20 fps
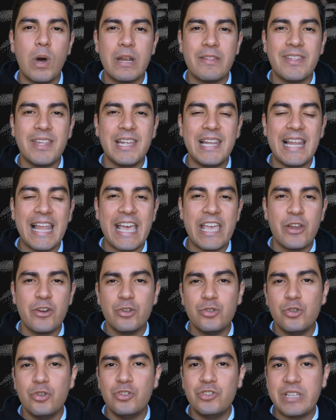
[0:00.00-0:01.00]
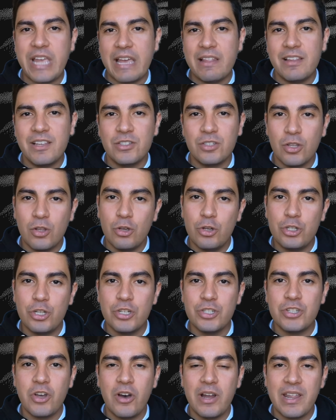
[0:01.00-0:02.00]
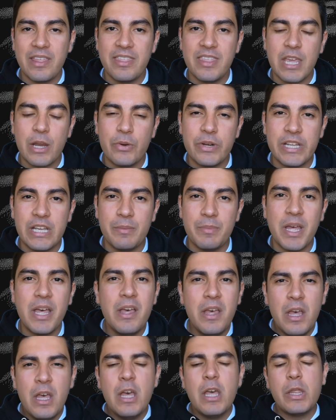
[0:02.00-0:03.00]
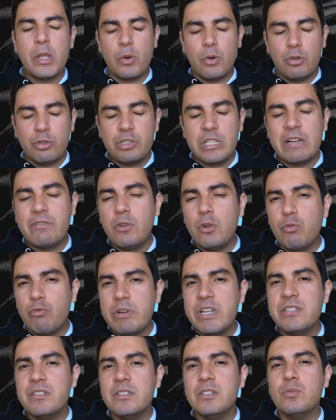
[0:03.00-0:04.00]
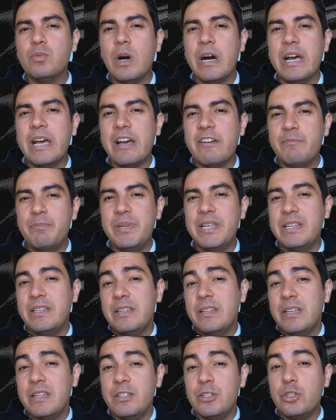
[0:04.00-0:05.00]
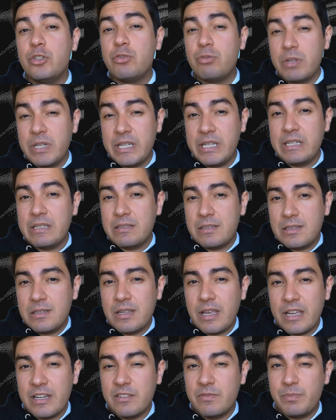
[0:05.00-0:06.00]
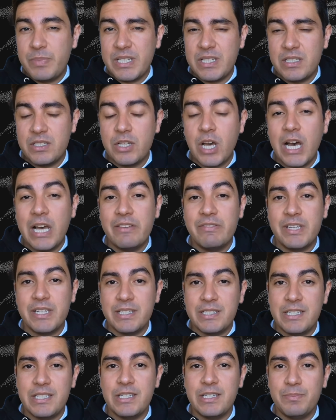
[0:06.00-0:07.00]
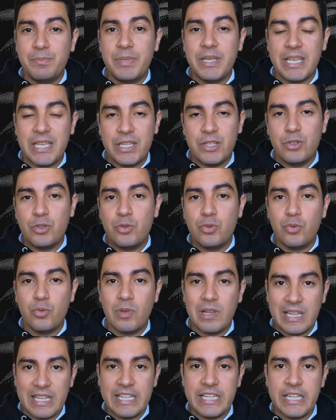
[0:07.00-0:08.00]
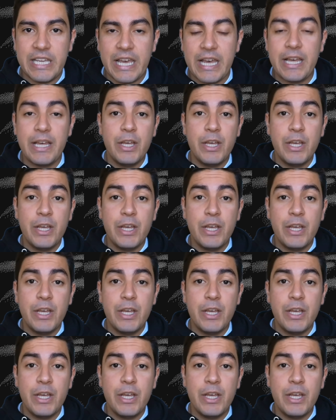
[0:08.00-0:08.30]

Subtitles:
of the layer 2 scaling solutions on Ethereum. There are several reasons why I've been intrigued and have been diving deep into Linea.